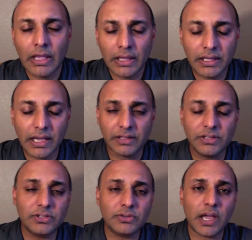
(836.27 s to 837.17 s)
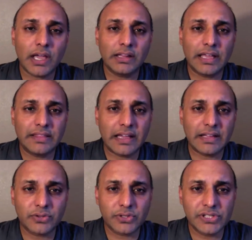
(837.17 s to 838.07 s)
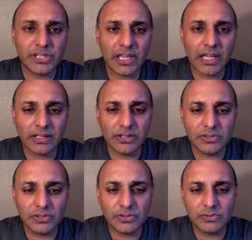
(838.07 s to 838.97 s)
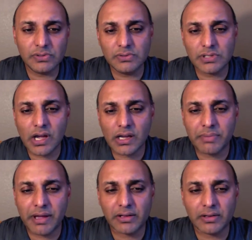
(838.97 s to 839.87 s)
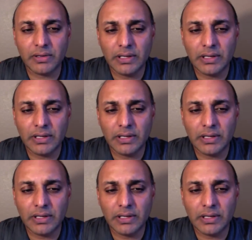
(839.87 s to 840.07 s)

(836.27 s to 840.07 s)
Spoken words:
Yeah, you do highlight that towards the end. You talk about